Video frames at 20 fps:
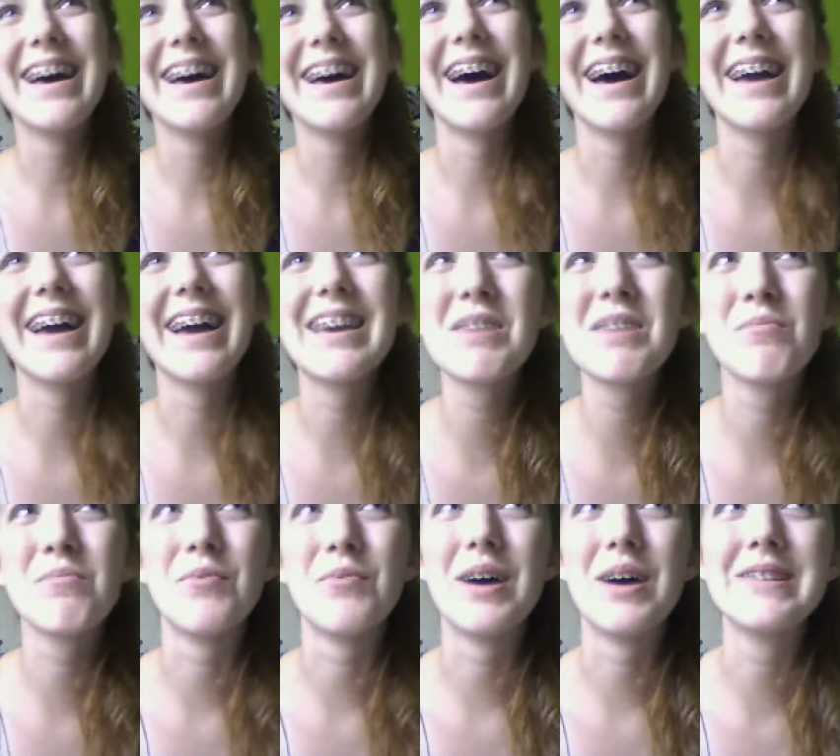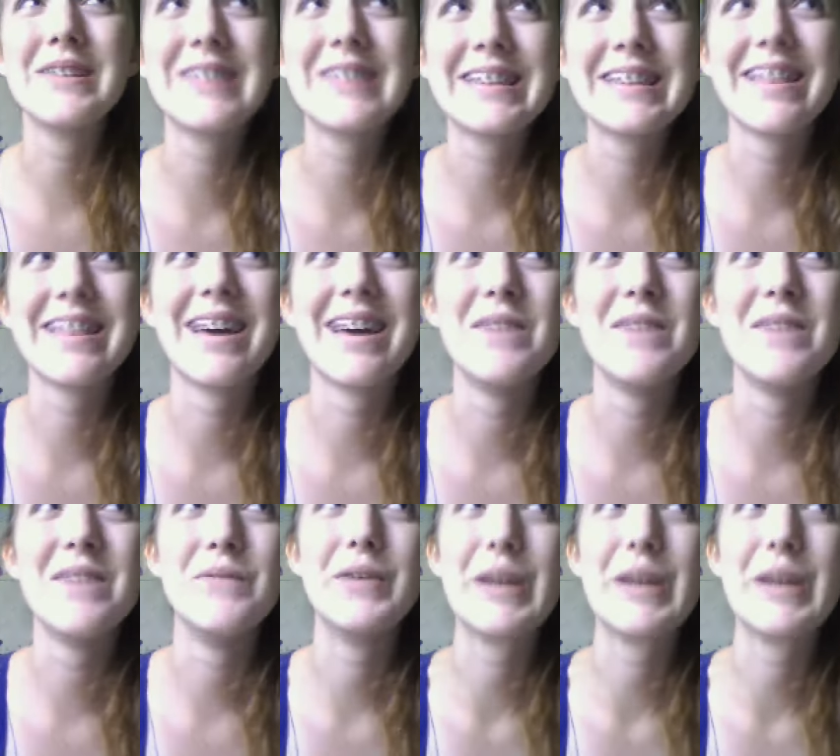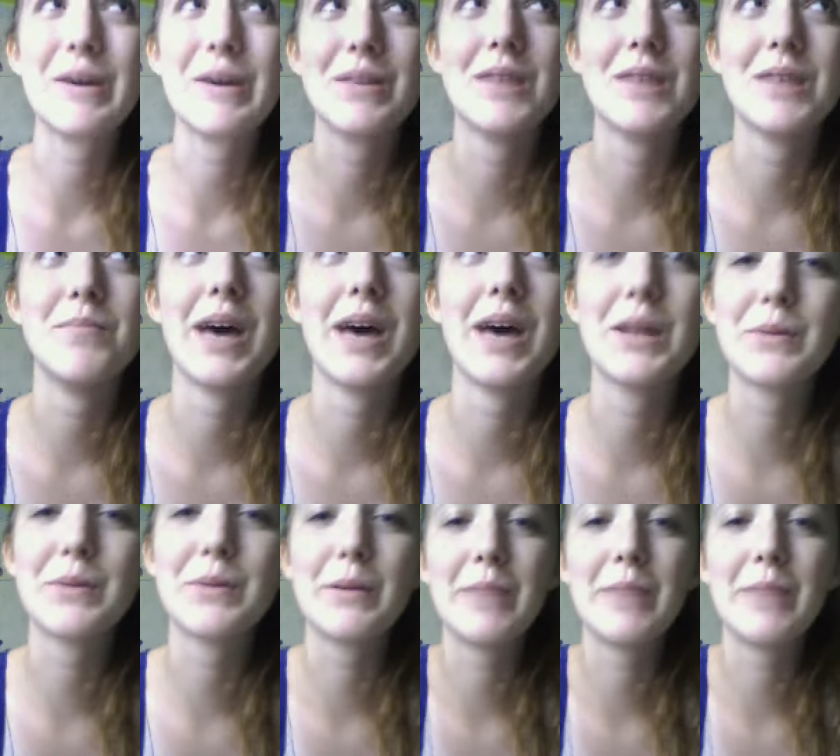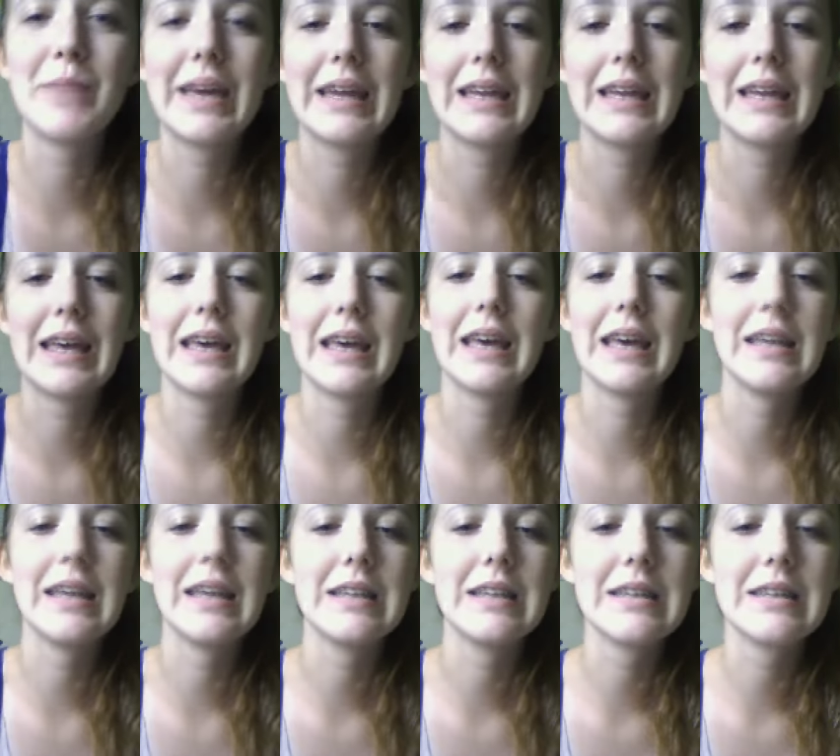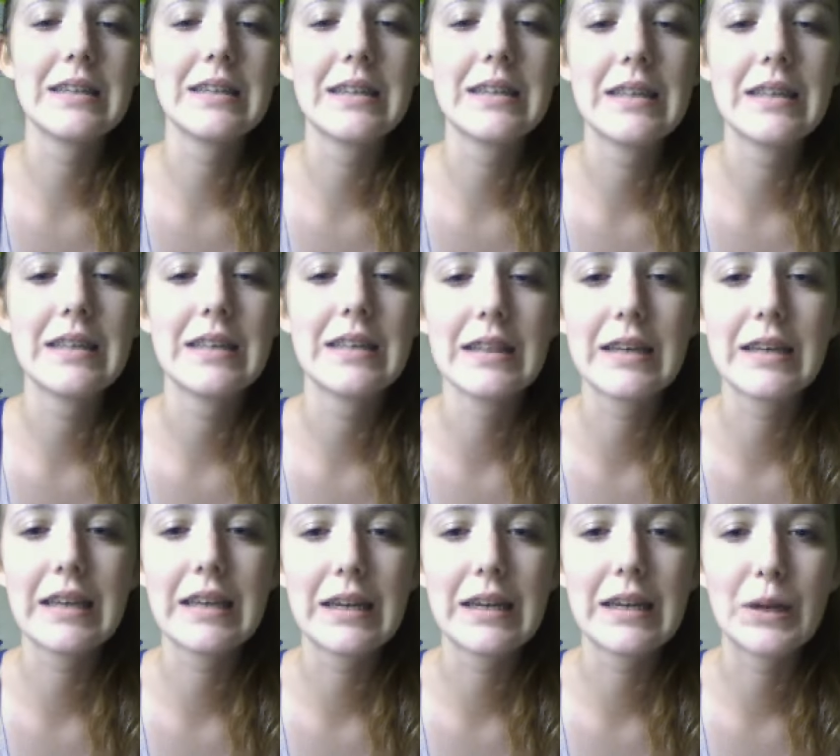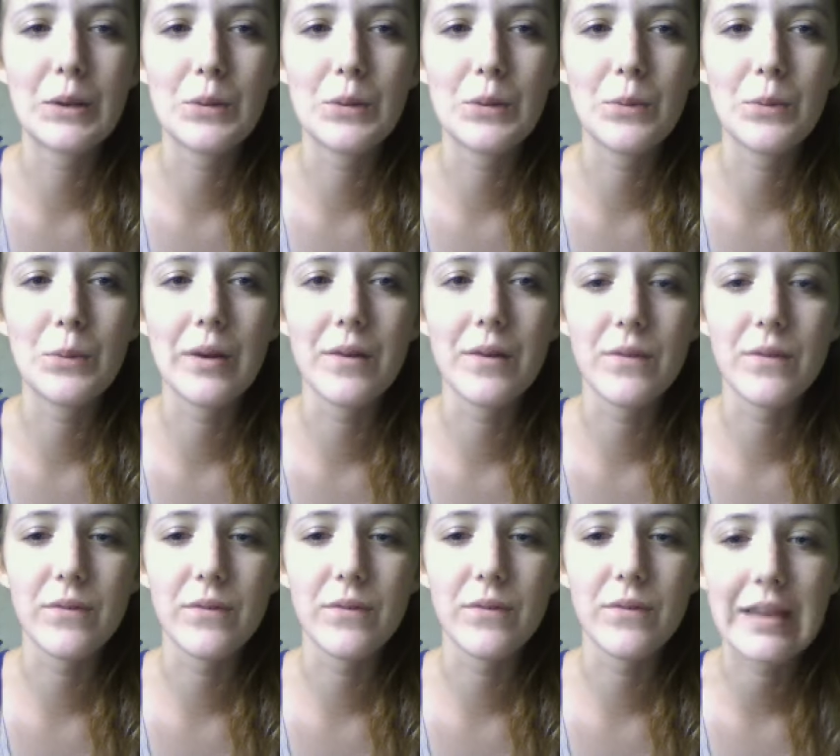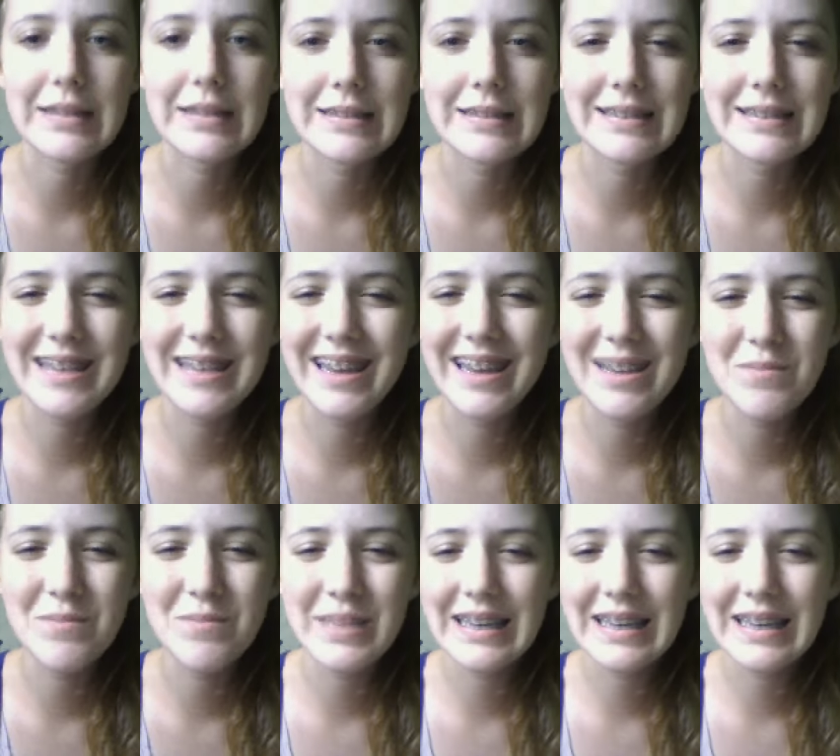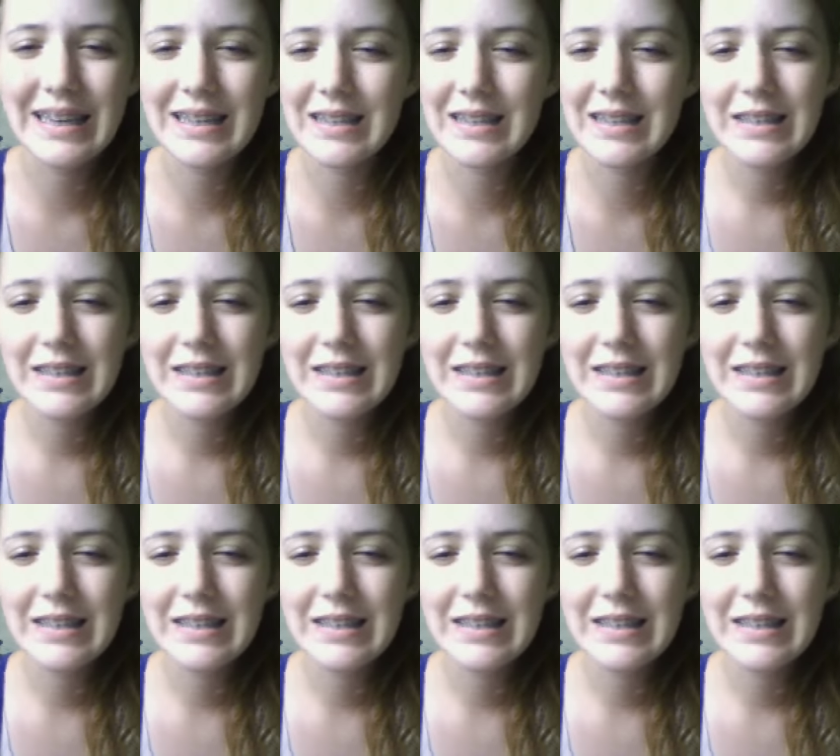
I be watching that video that Mallory made and looking at all the weird faces that I made.